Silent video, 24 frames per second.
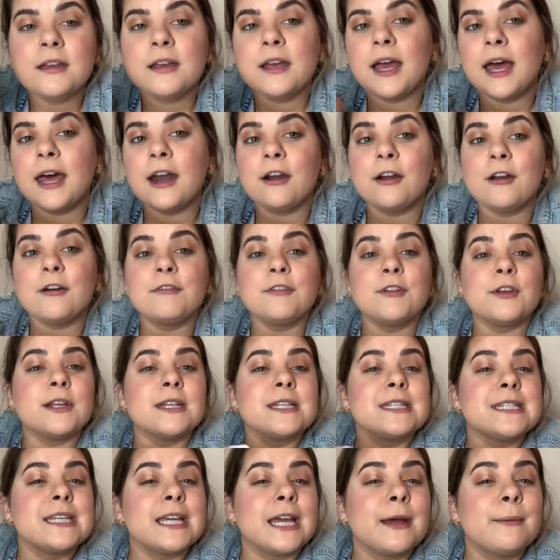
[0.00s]
I don't know if you can
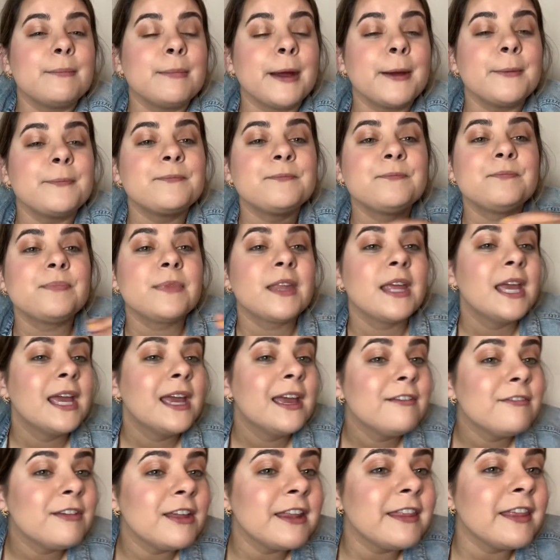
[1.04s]
see it, but
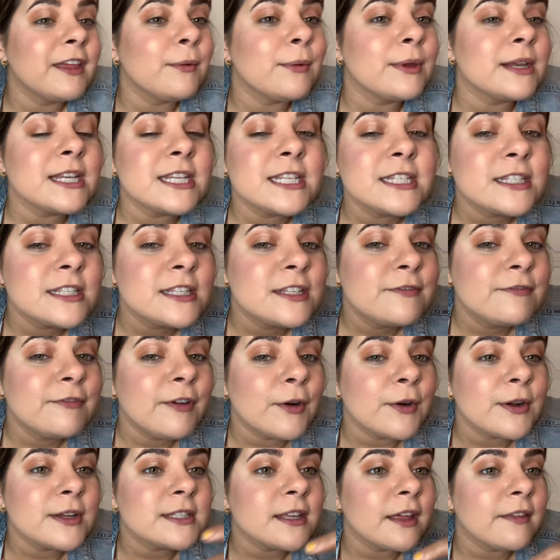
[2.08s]
if anything, you can just
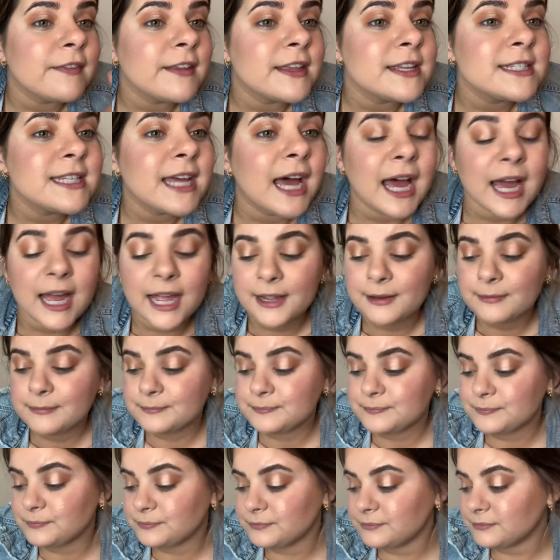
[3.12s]
focus on this eye.
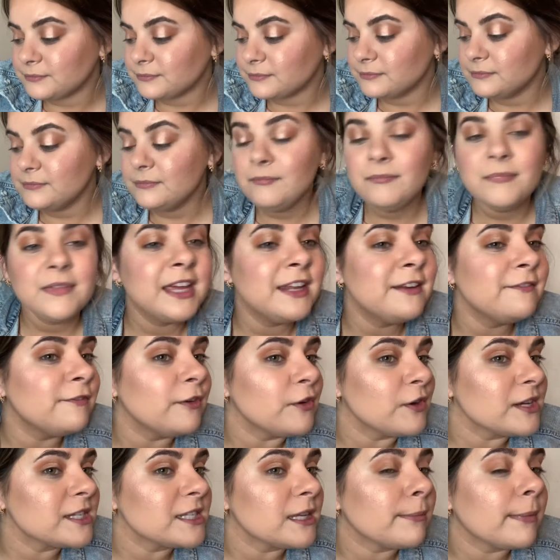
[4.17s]
I can
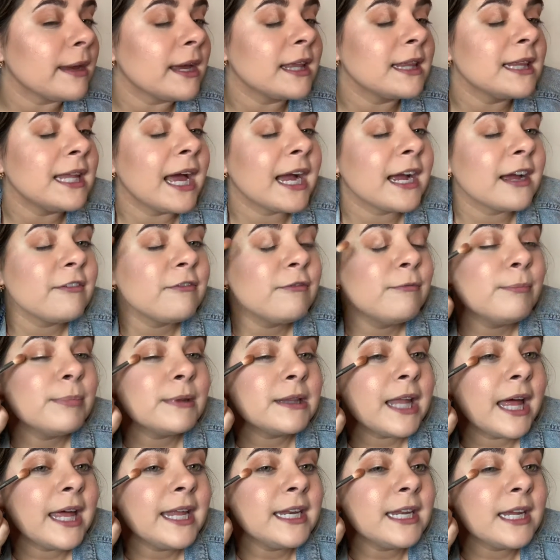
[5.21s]
focus on my lack of
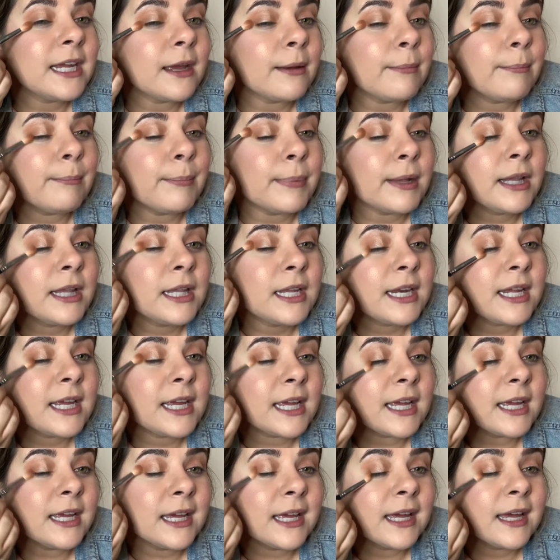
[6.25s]
blending
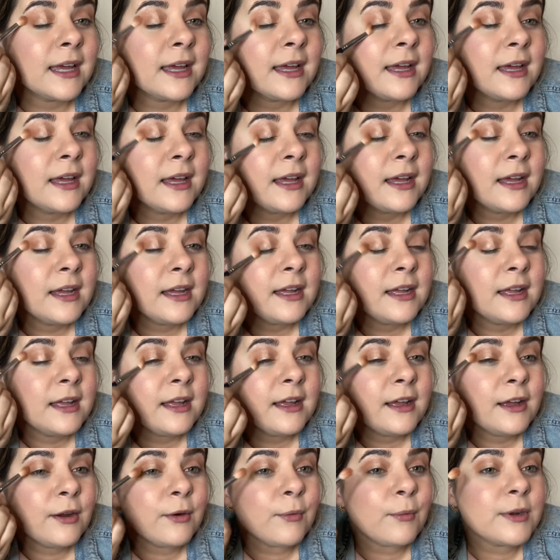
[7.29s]
ability,
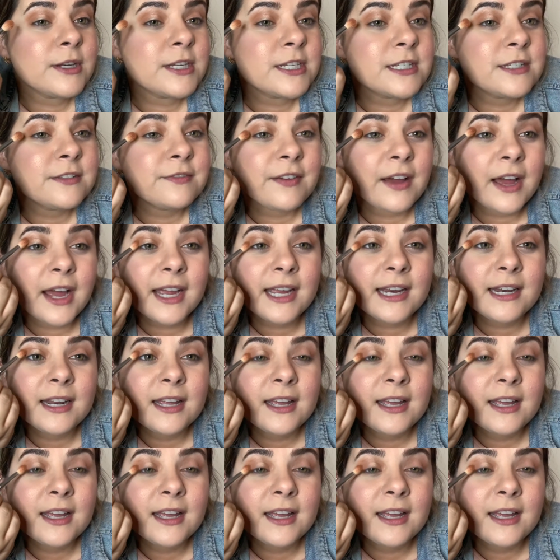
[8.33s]
which is fine.